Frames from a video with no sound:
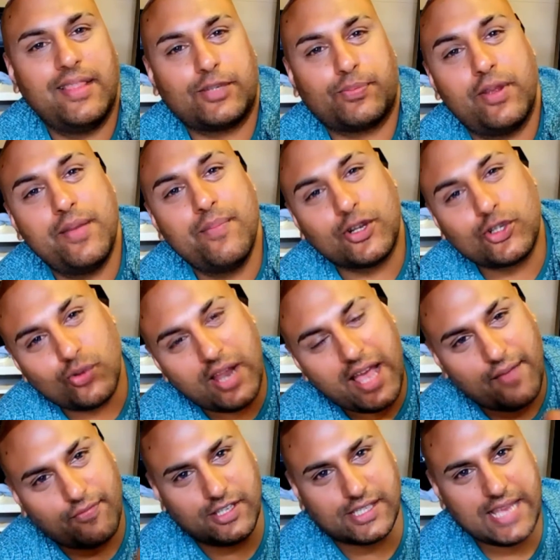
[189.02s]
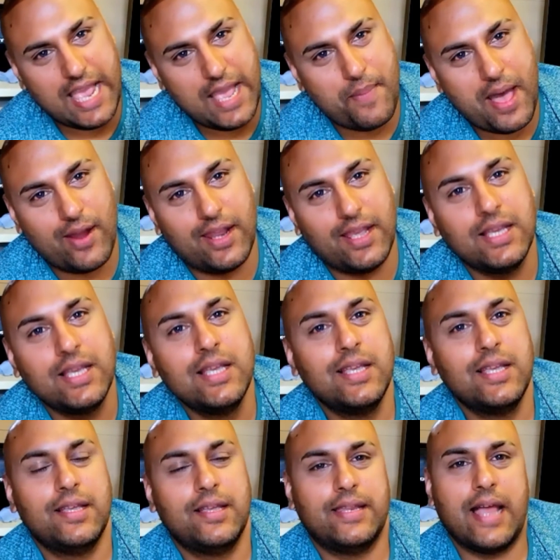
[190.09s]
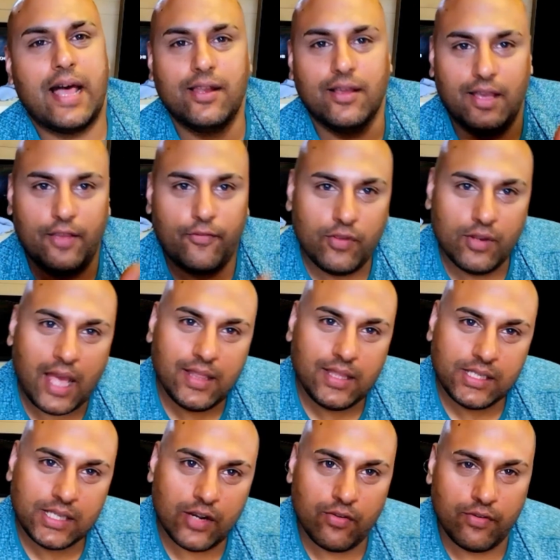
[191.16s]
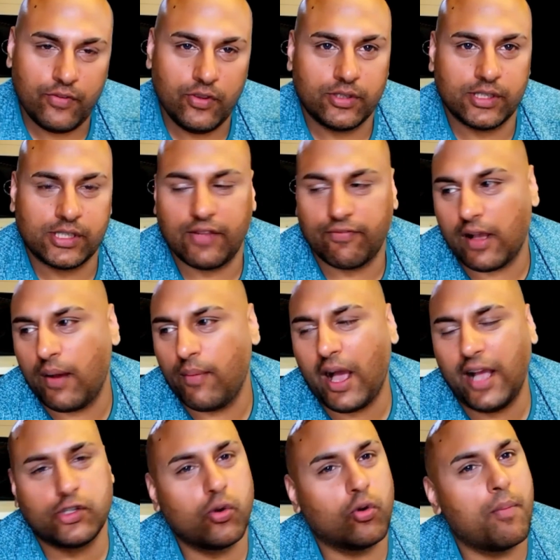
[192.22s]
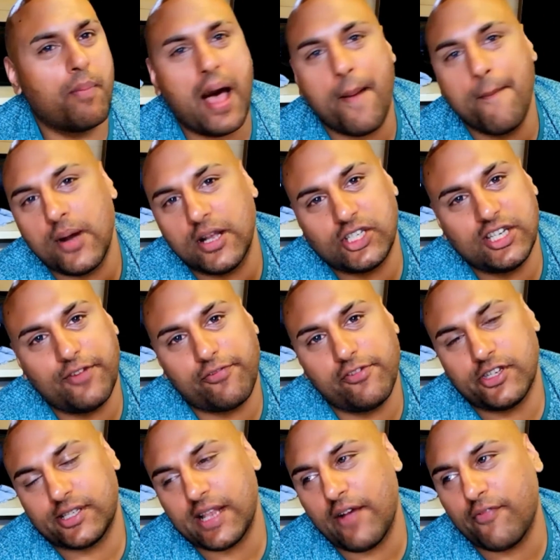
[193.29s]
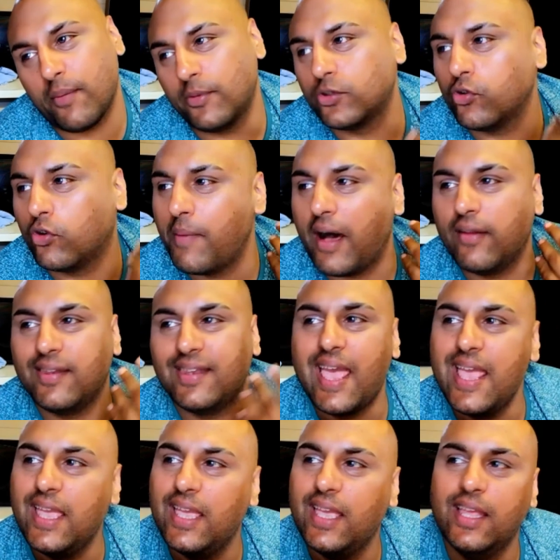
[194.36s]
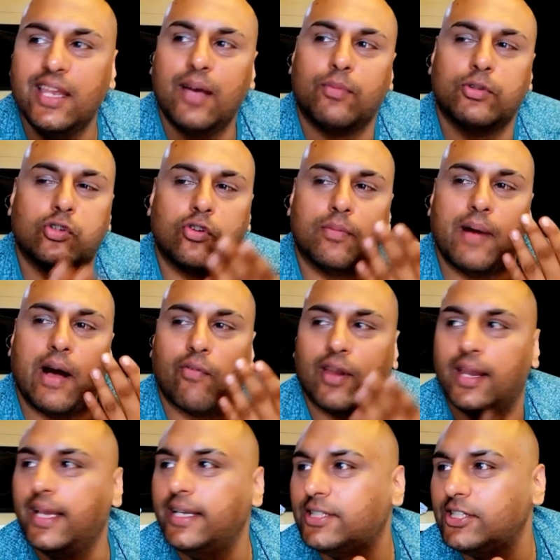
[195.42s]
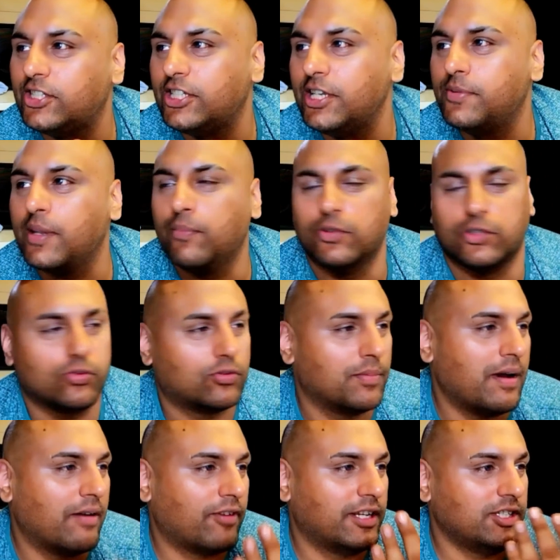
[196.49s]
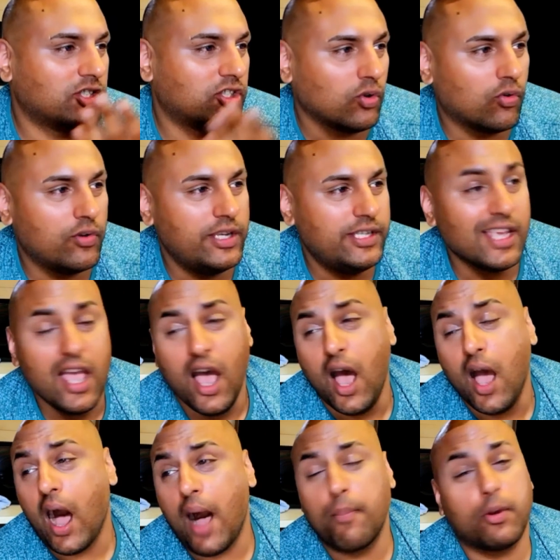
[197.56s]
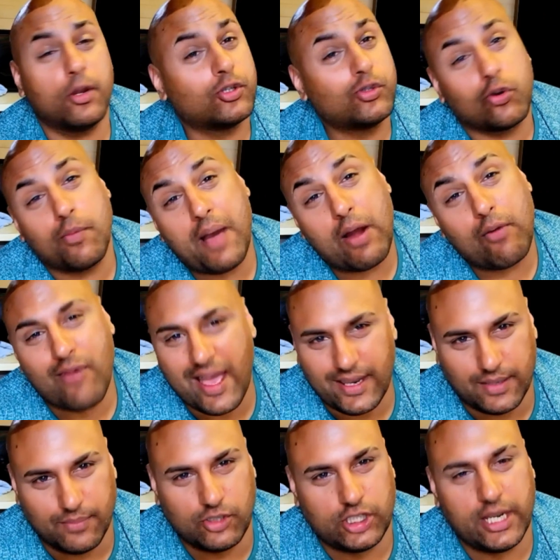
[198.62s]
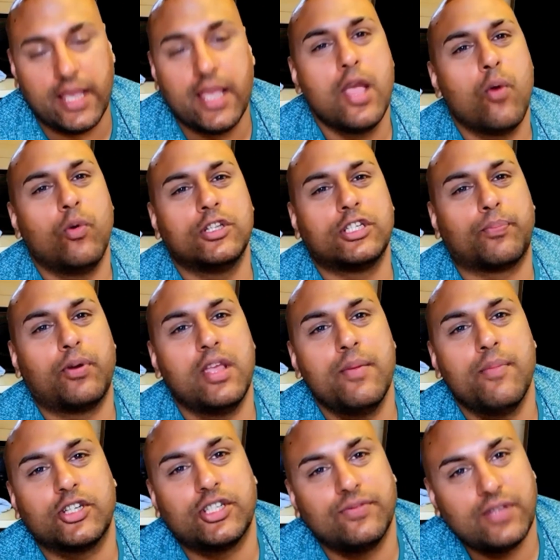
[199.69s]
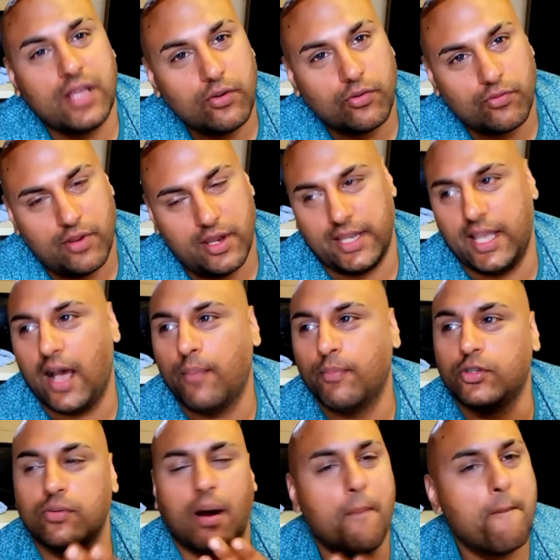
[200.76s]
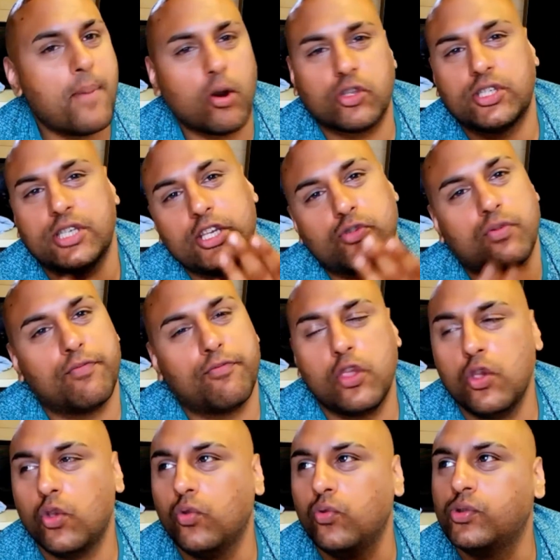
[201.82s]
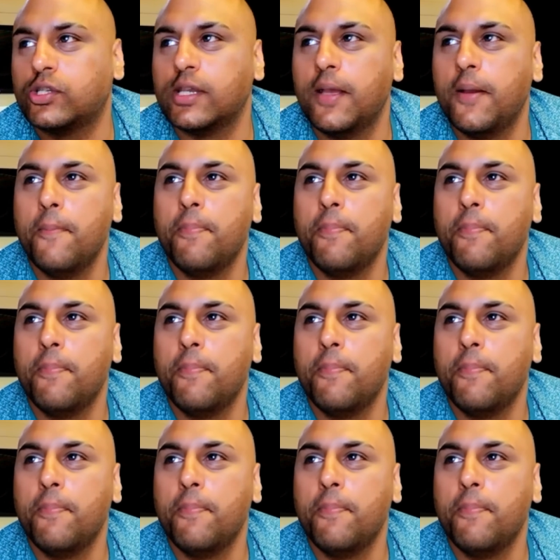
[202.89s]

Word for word: That's pretty much all I have to say about it. Now look, if you like these kind of reviews and stuff, I talk about a bunch of different stuff. I'm going to talk about dating, I'm going to talk about relationships, I'm going to talk about funny stories, I'm going to talk about random shit, which I pretty much have done already. I'm going to do unboxings, reviews,